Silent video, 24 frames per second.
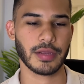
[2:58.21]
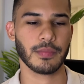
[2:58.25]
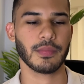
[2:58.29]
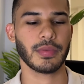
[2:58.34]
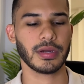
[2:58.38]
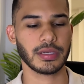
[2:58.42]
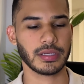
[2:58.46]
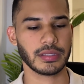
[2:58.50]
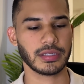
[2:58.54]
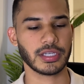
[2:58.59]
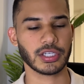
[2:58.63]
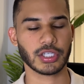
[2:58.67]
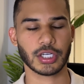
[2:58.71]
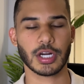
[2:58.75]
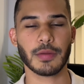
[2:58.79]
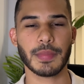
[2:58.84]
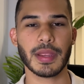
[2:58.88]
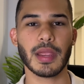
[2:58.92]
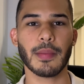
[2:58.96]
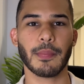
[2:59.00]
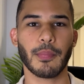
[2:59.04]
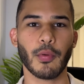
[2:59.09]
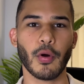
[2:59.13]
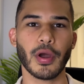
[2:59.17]
but there's going to be
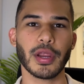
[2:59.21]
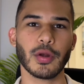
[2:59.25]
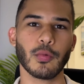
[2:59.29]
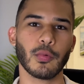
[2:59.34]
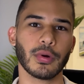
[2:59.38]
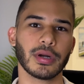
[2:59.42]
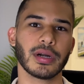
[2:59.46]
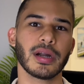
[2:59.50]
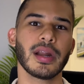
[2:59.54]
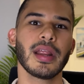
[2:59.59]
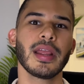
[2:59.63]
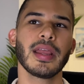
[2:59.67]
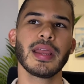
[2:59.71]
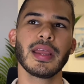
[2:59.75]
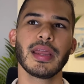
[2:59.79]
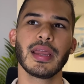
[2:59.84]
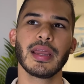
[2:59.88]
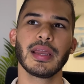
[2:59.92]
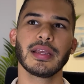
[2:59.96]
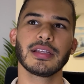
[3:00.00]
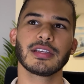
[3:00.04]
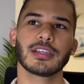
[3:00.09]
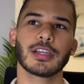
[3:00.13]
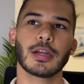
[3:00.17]
a point where
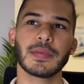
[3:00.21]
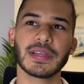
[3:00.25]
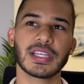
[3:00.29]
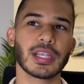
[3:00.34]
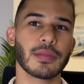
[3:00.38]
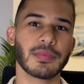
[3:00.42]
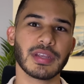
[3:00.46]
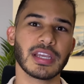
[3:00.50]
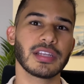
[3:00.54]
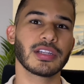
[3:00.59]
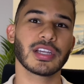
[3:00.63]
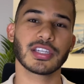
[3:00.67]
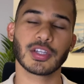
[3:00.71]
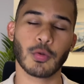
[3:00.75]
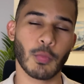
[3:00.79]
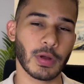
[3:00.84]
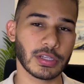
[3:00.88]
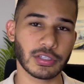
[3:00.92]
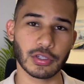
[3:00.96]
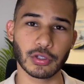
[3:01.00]
it's going to be something he doesn't want to